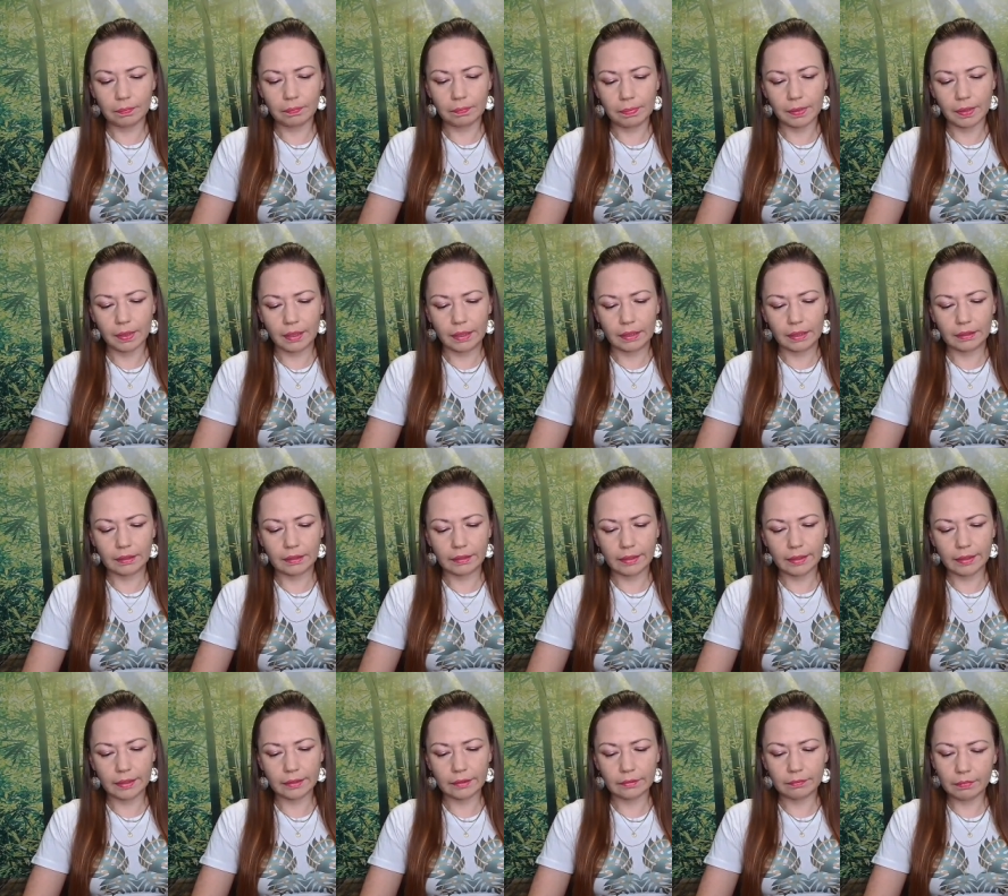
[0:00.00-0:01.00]
But
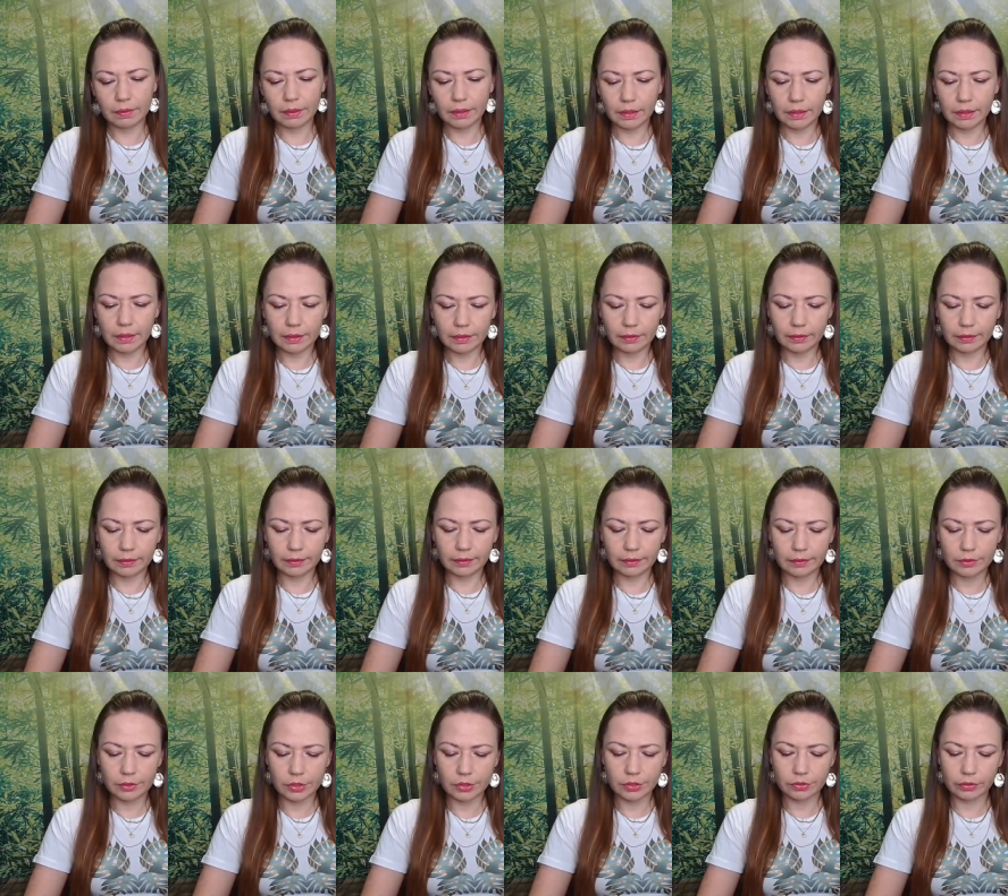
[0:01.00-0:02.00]
let me
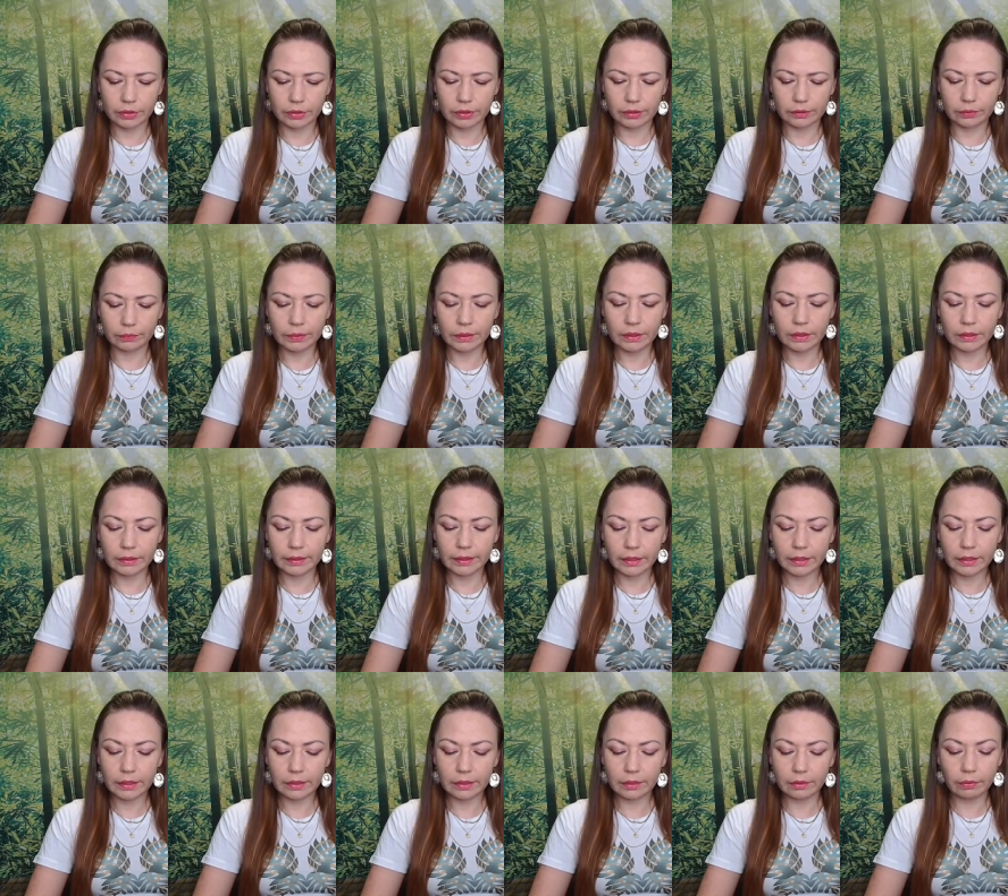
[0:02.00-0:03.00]
just read it
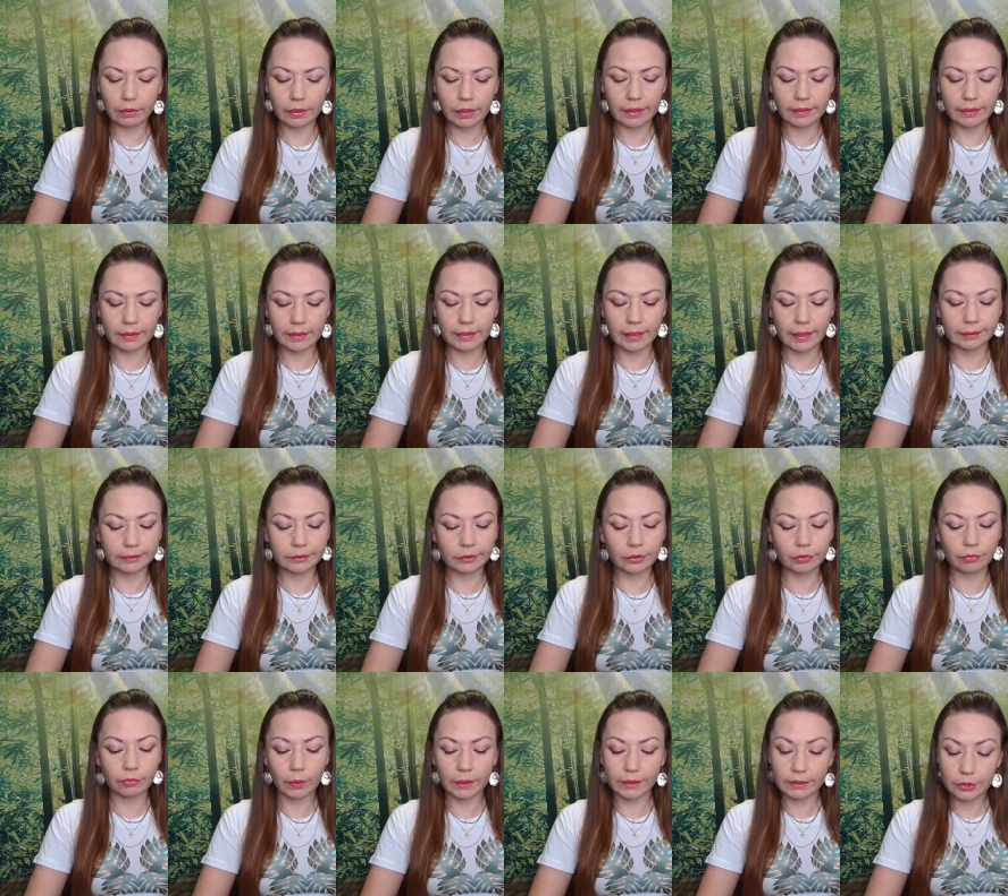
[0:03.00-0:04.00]
quickly. You are at the end
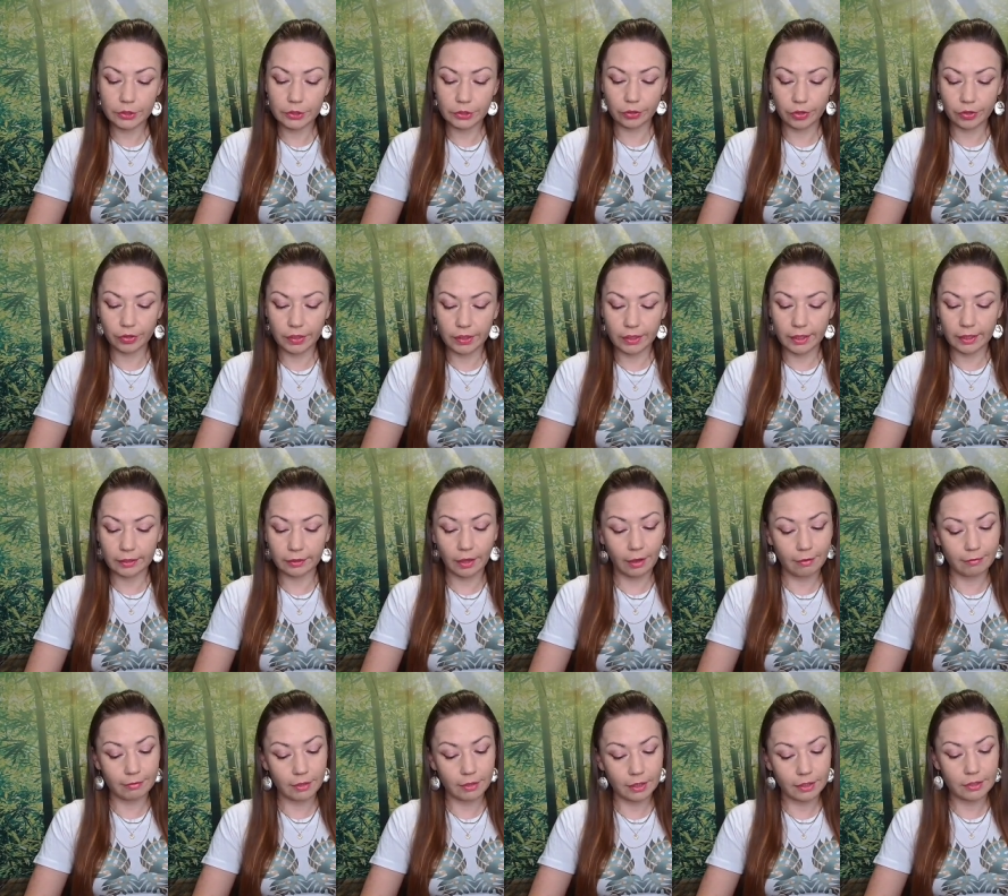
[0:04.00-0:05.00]
of one journey and
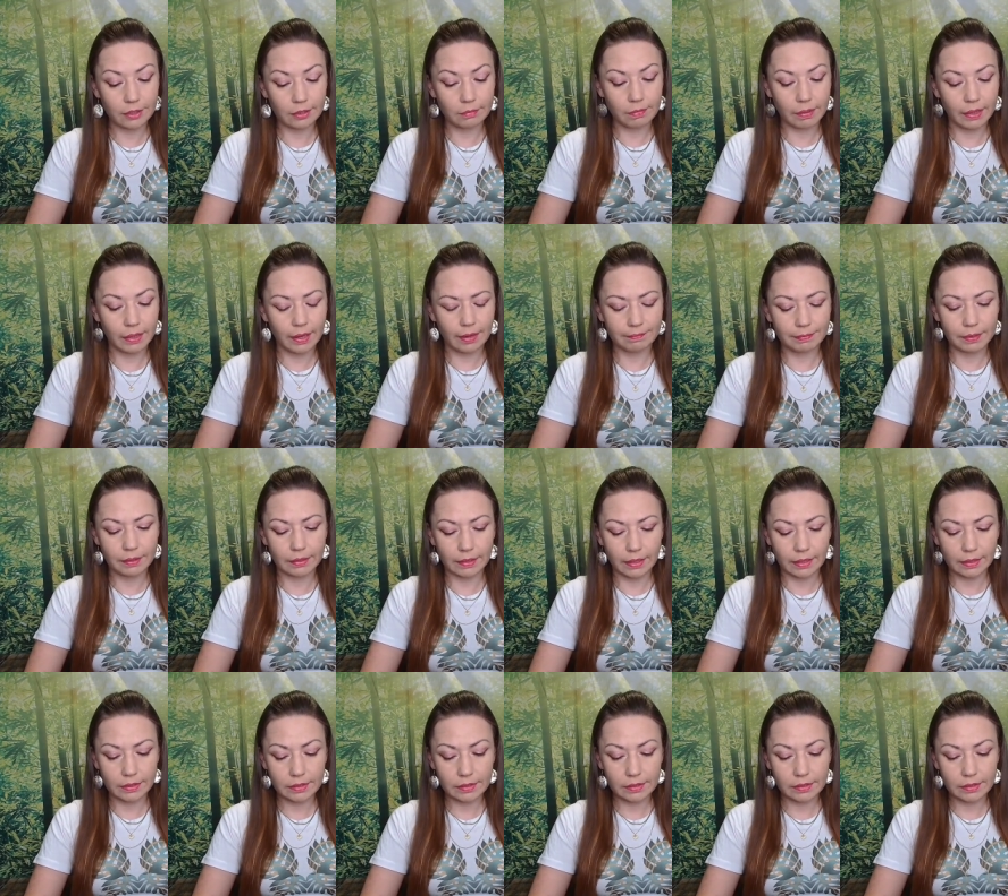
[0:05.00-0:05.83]
have not yet begun the